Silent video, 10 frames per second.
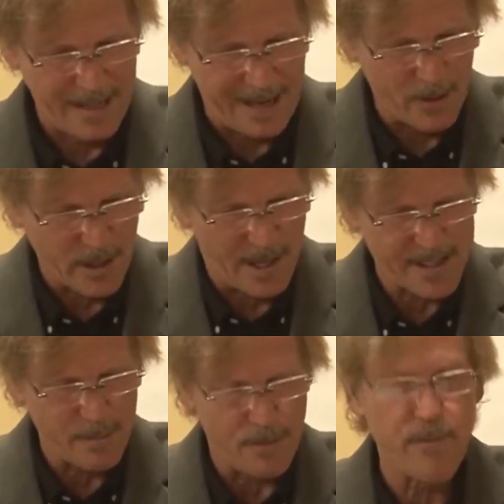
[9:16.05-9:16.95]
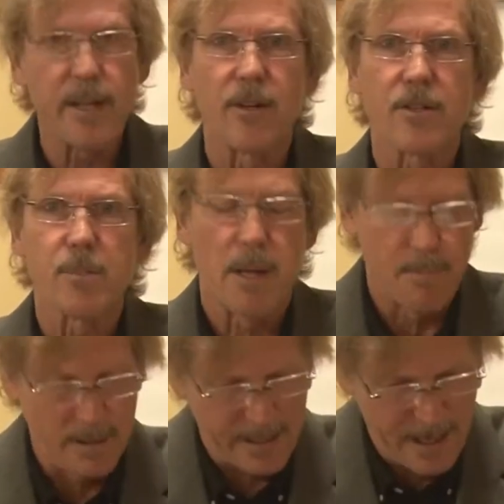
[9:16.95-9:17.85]
And their consummate figures,
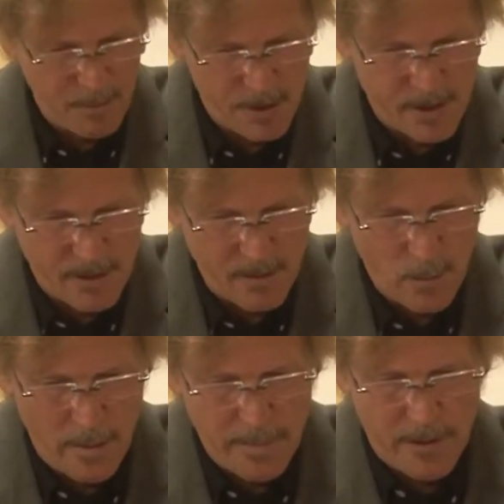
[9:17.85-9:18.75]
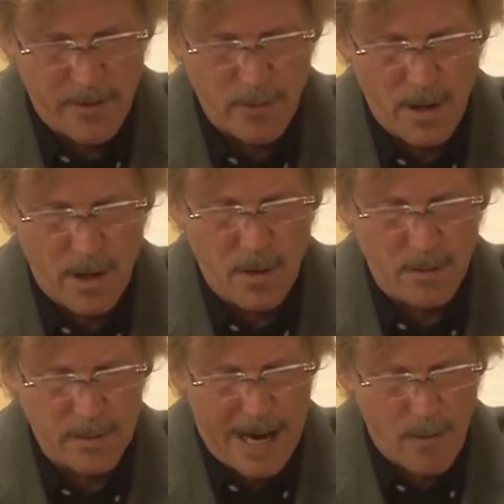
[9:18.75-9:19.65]
people like Emerson, Whitman, Thoreau,
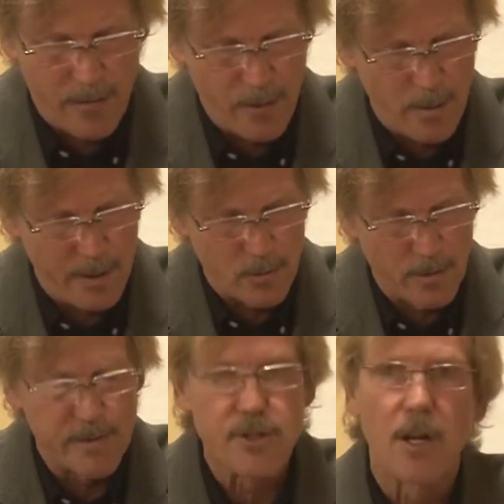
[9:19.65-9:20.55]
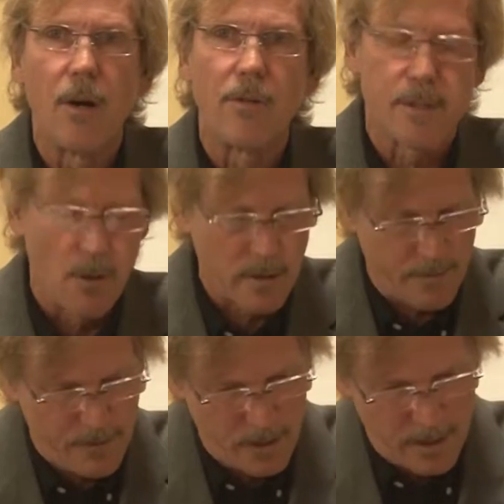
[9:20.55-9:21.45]
Howard Thurman, Rufus Jones,
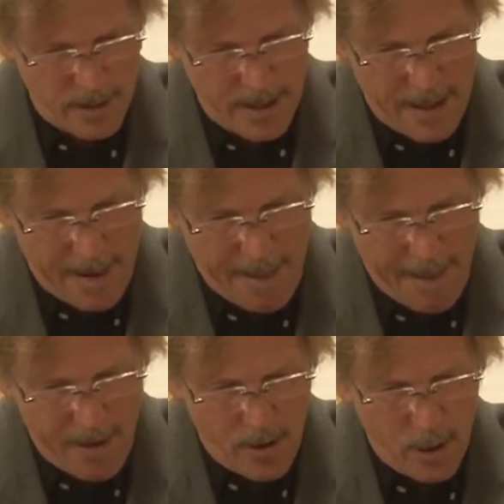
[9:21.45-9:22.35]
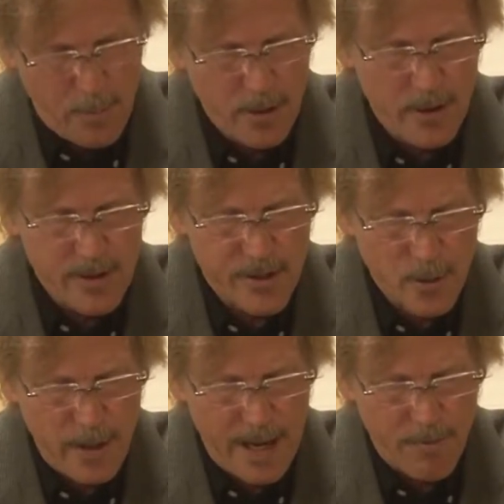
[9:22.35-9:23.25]
Margaret Fuller, who produced
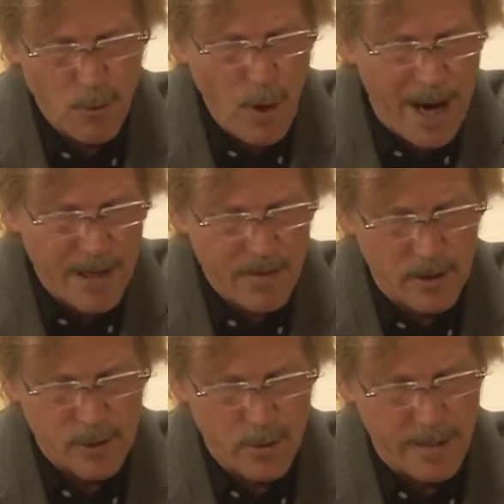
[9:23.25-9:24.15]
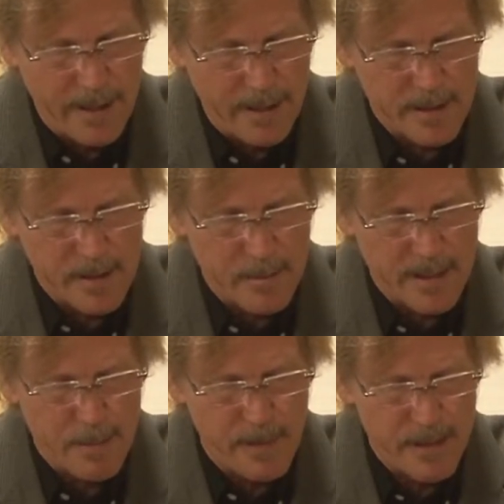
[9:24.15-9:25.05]
through a variety of cultural mechanisms
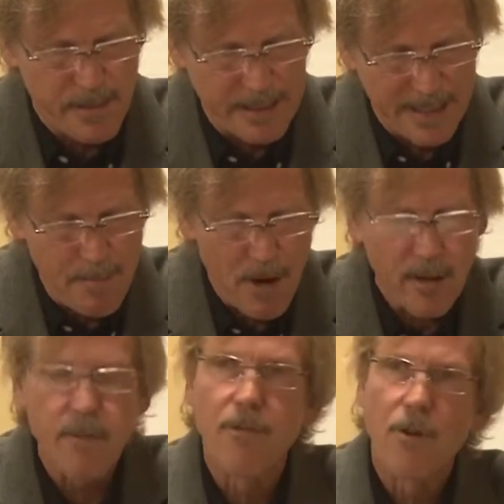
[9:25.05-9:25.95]
a specifically American